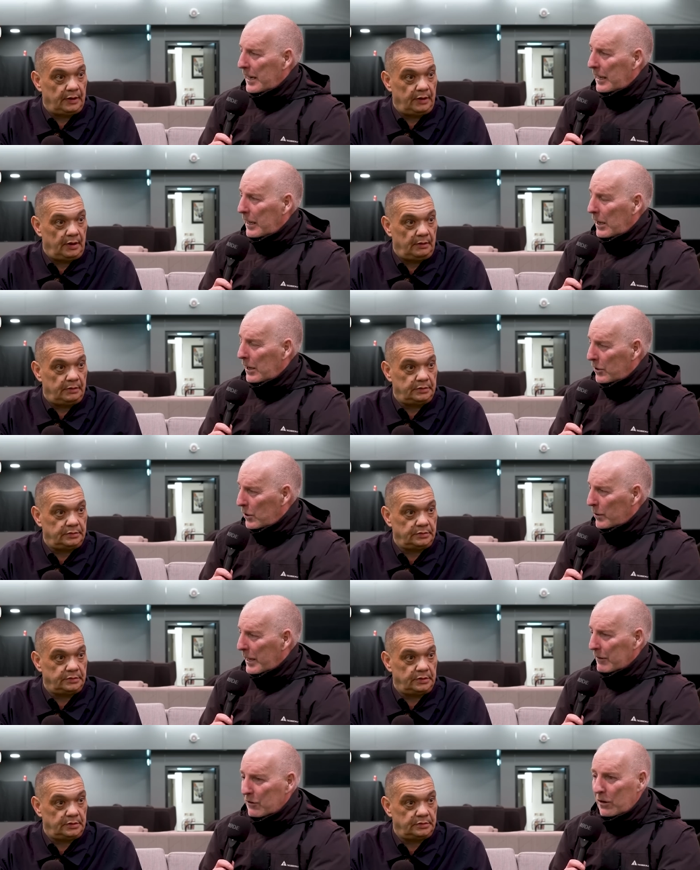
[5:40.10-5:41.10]
Speaker 1: at uh,
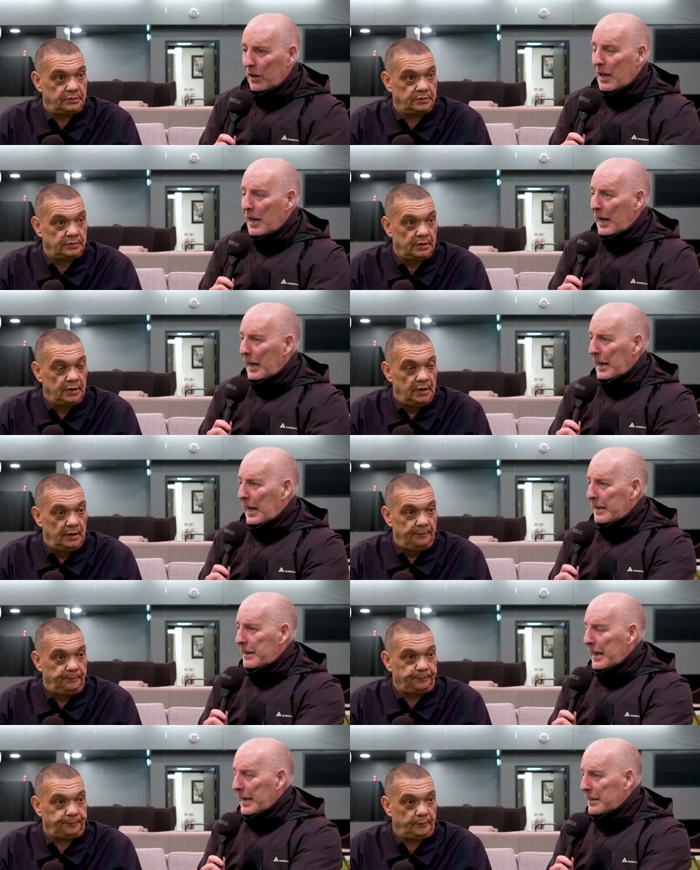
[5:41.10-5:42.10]
Newcastle. And I
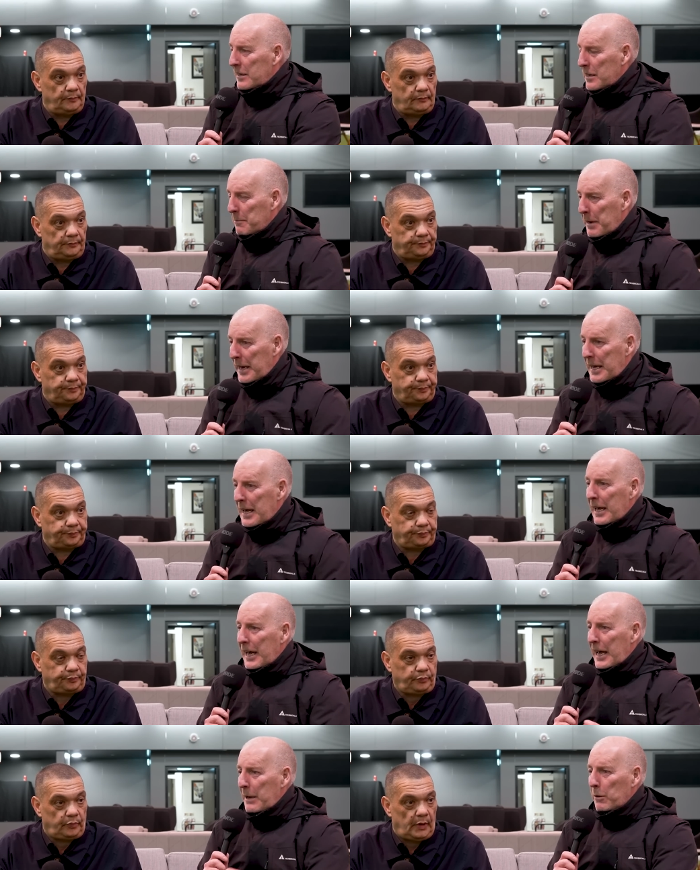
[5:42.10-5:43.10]
think, to me,
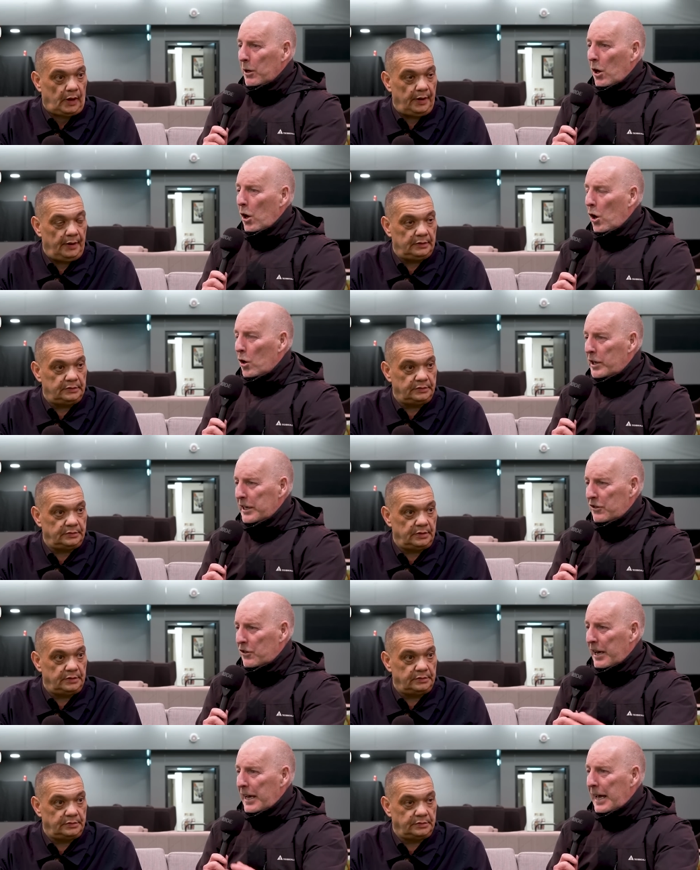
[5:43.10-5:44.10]
he will
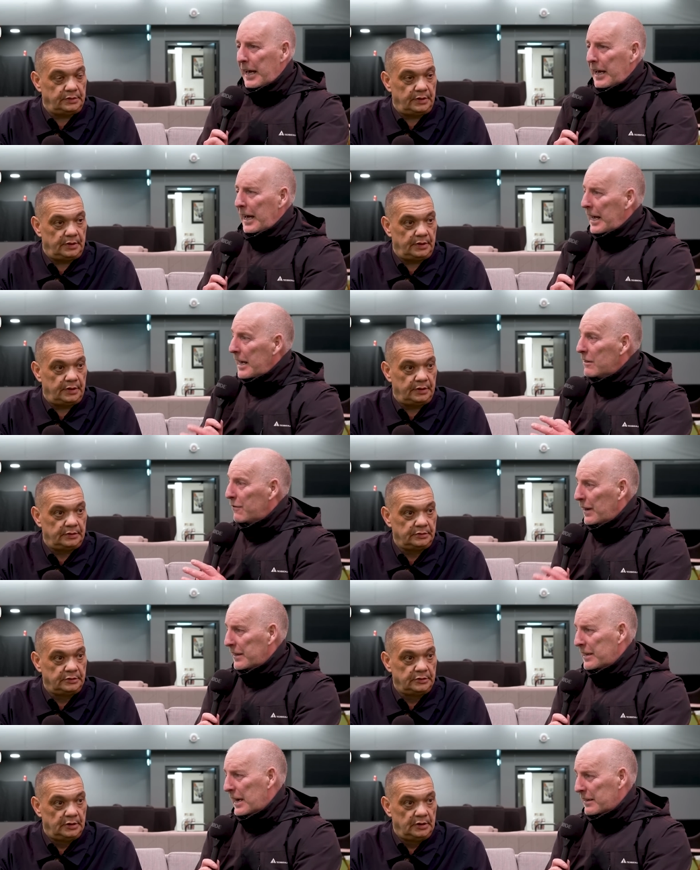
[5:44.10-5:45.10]
orchestrate it. He is
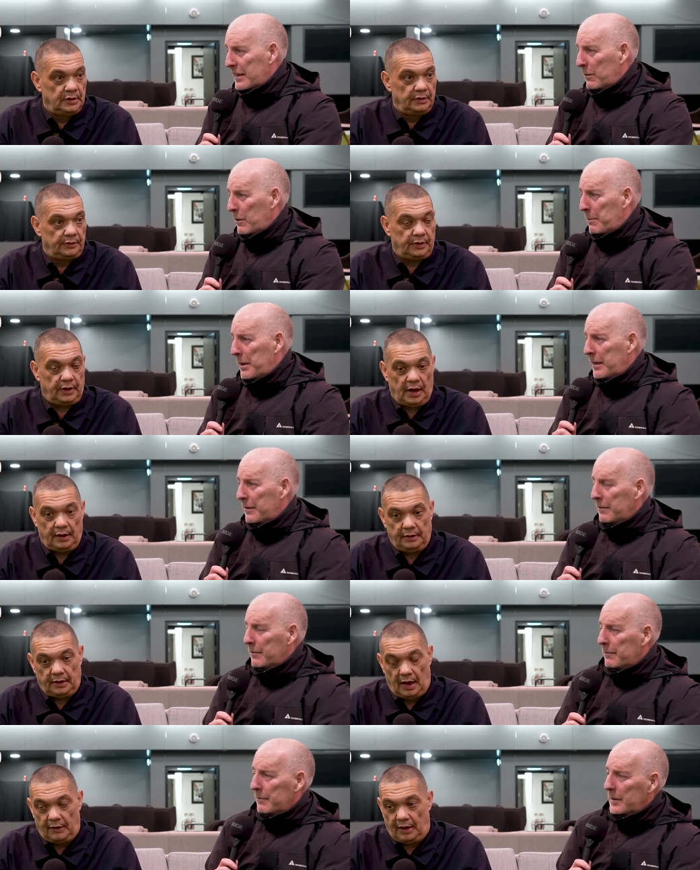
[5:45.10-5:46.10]
fantastic, Webby. Yeah,
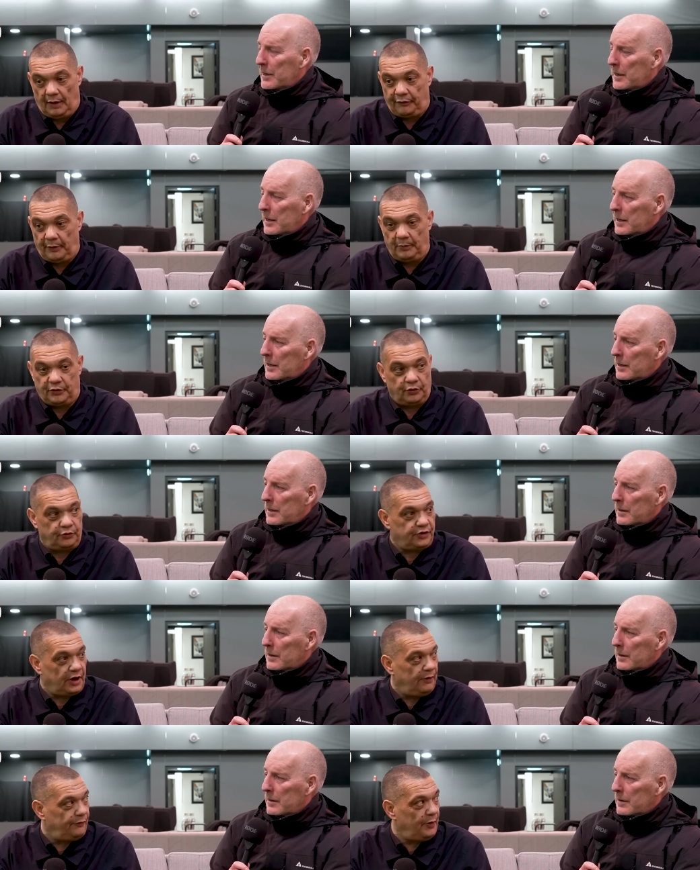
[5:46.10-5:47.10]
Speaker 2: I, I think we should
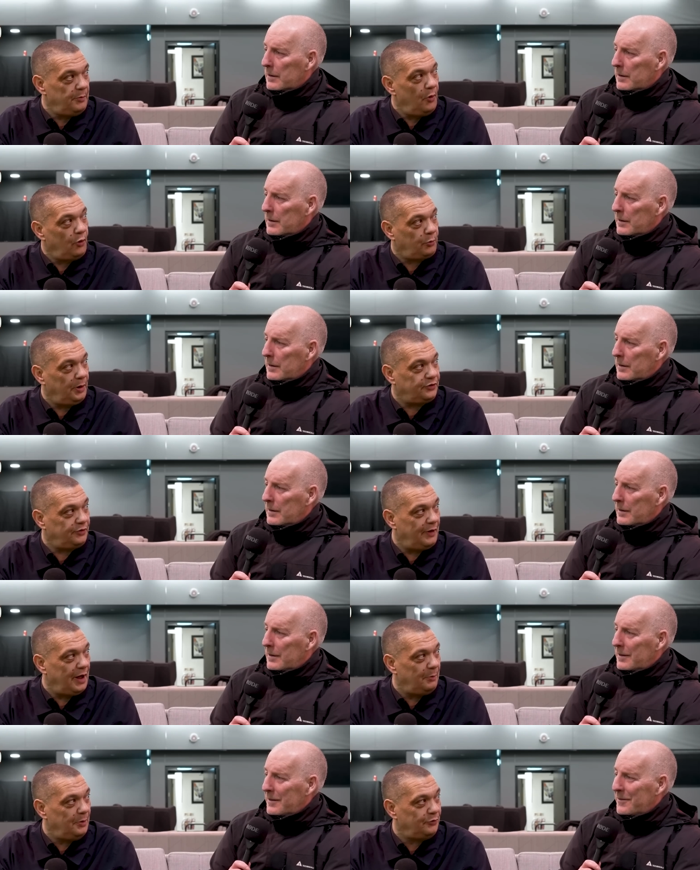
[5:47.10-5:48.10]
send a few more quid to
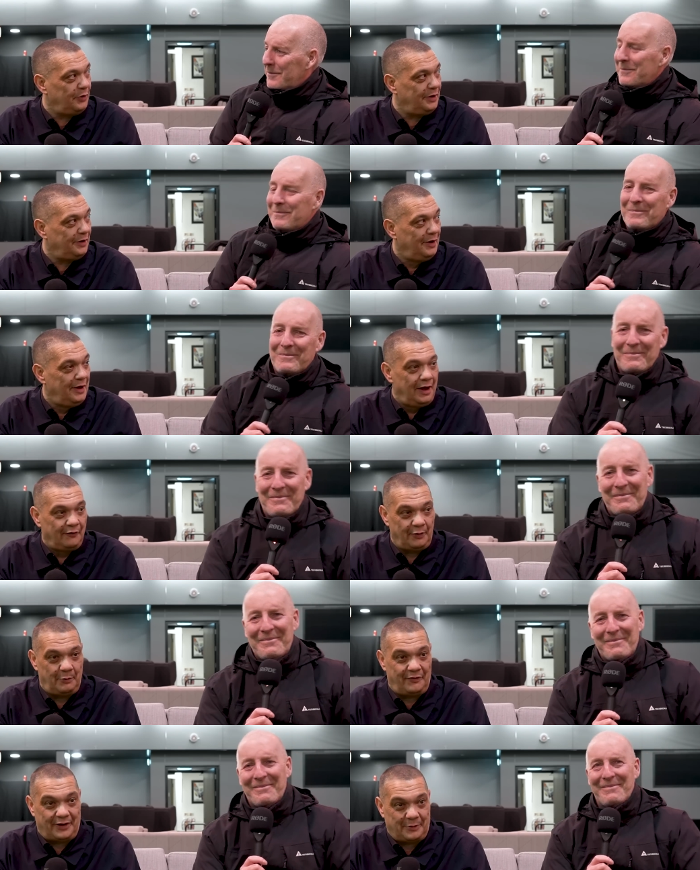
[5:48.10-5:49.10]
Real Madrid. I
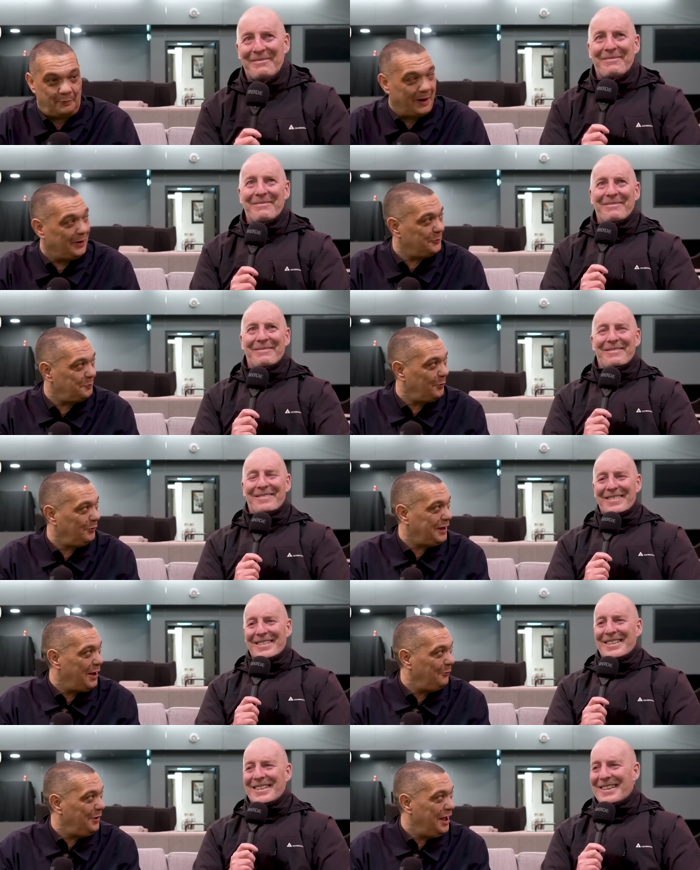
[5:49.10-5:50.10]
think we've had the pants pulled
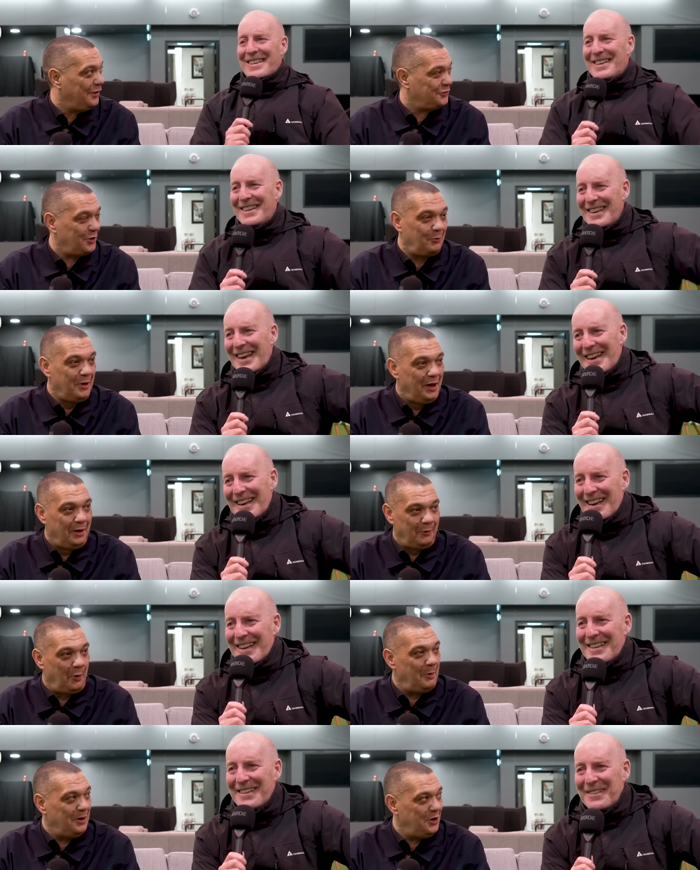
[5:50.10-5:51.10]
down there. So, yeah, yeah. You
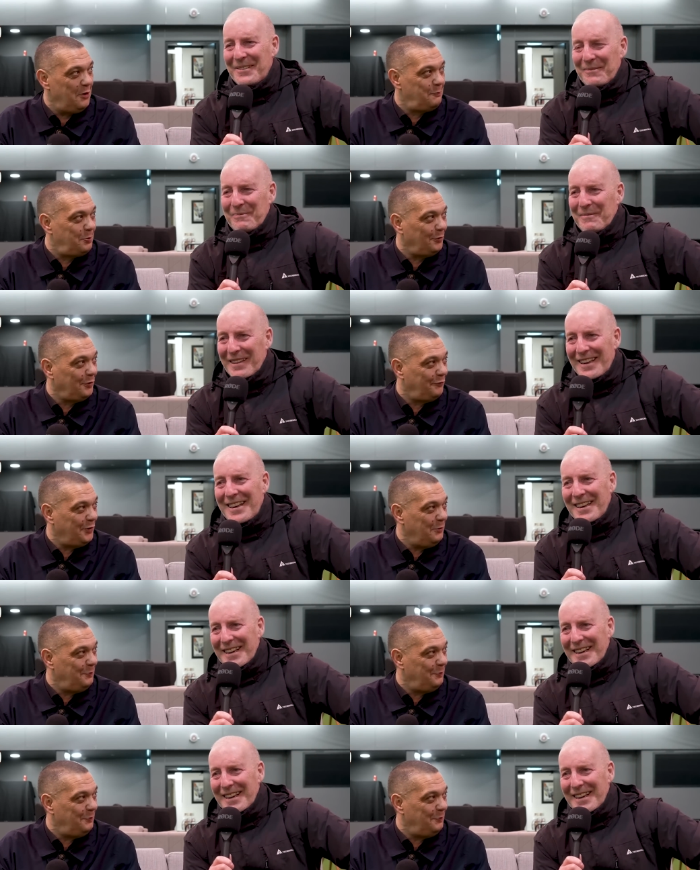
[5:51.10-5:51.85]
know I mean? You've pulled a few